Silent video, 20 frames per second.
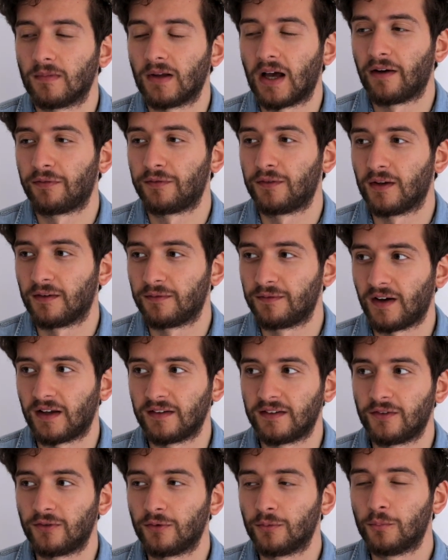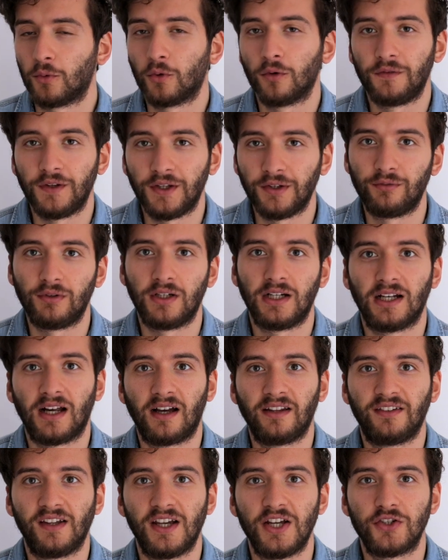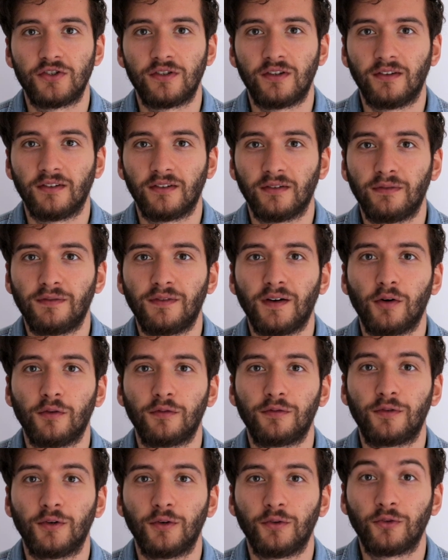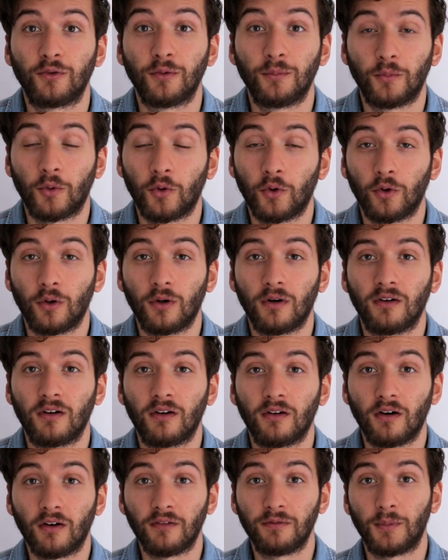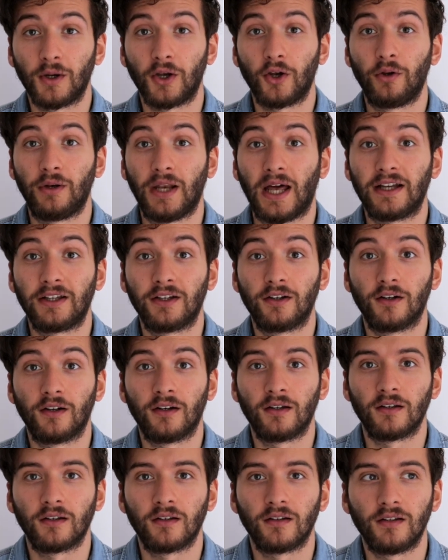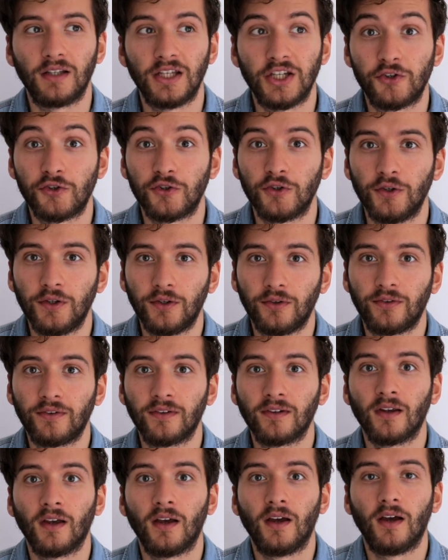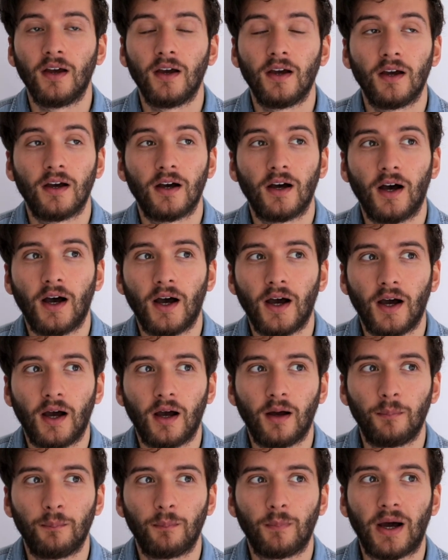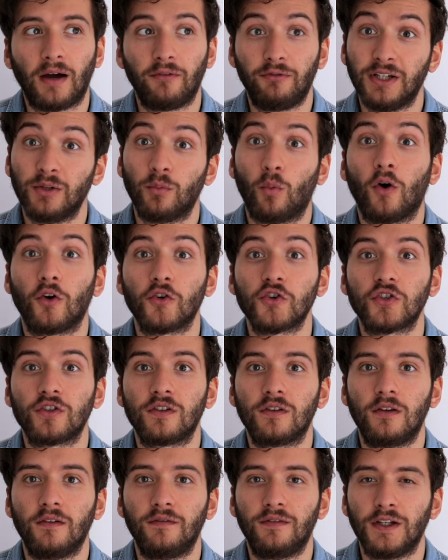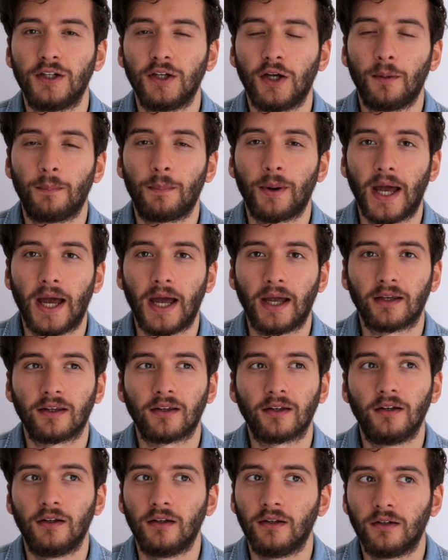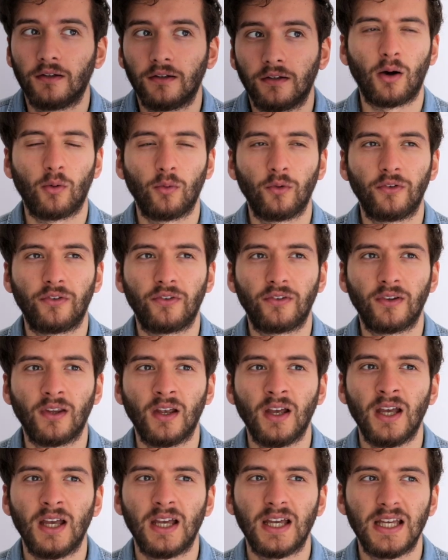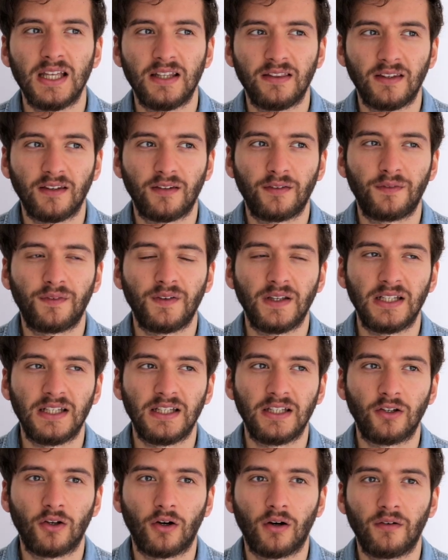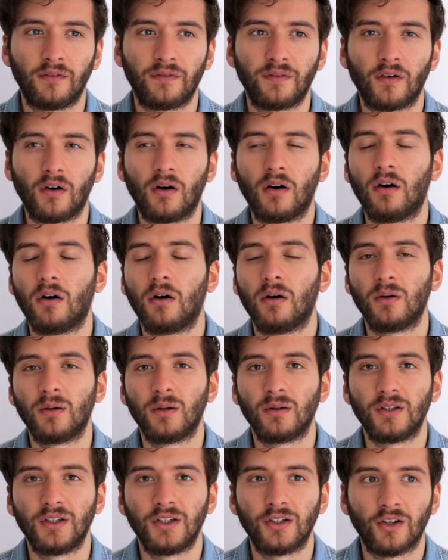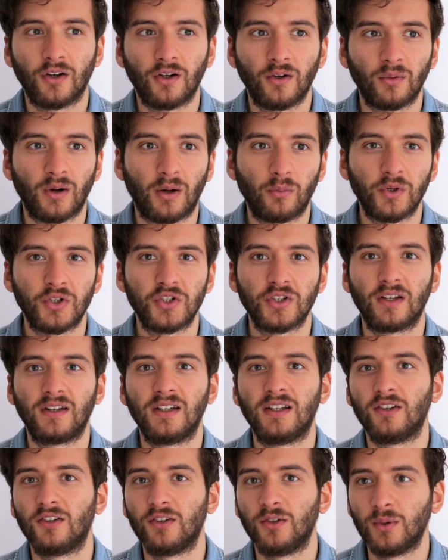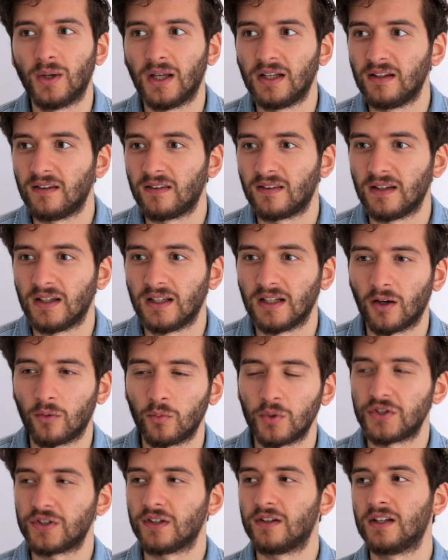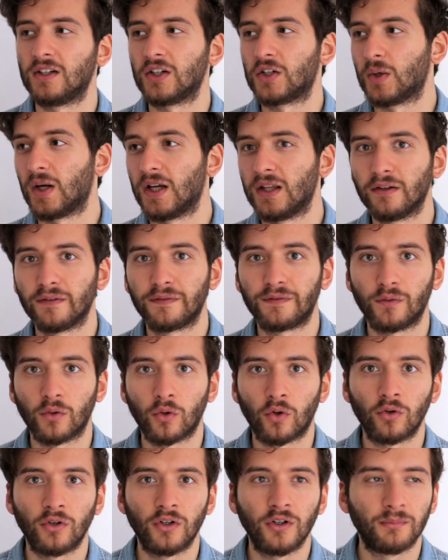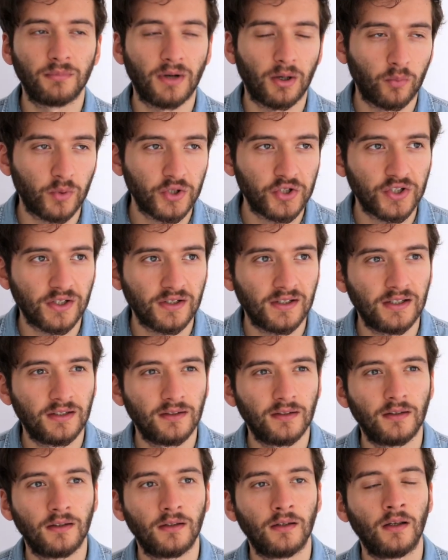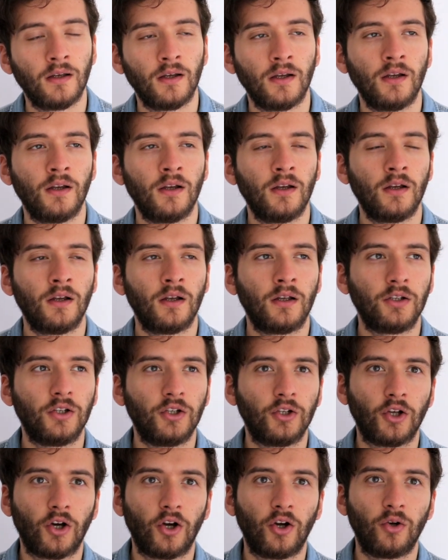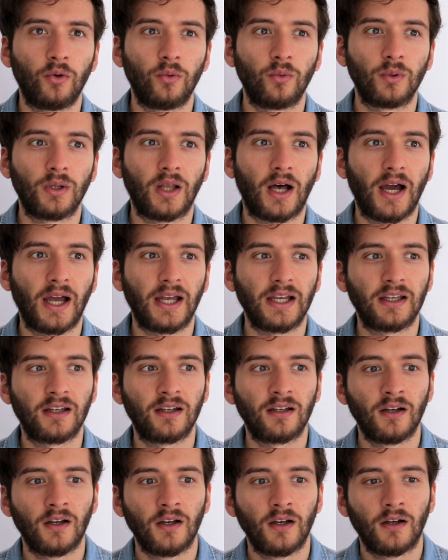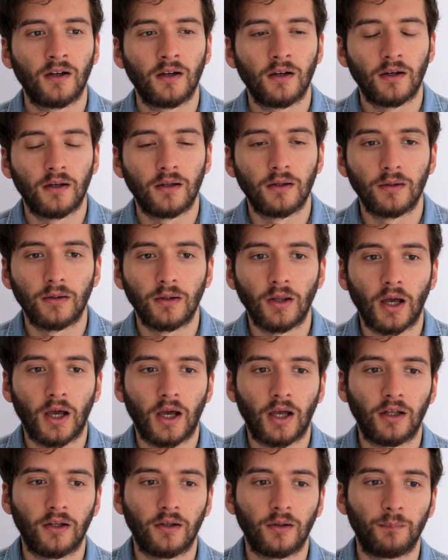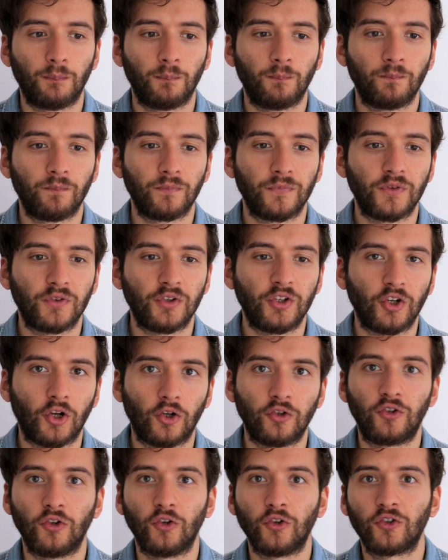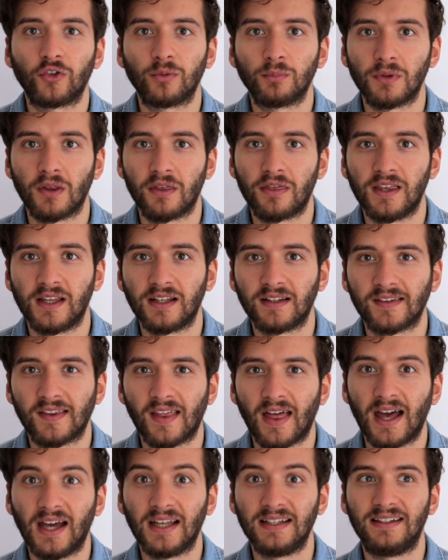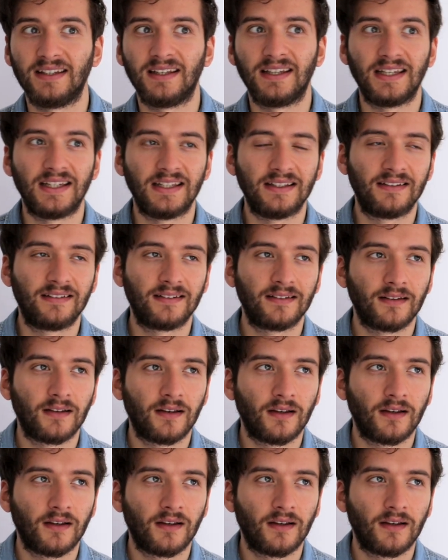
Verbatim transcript: after I've had some more of these realizations and felt through some more of my own anger issues, um, I rewatched the video back, and I was in this feeling of, oh, you know, I wish I didn't do anything, I wish I didn't create the forum, I wish I didn't, you know, like, um, you know, do some of the things that I did.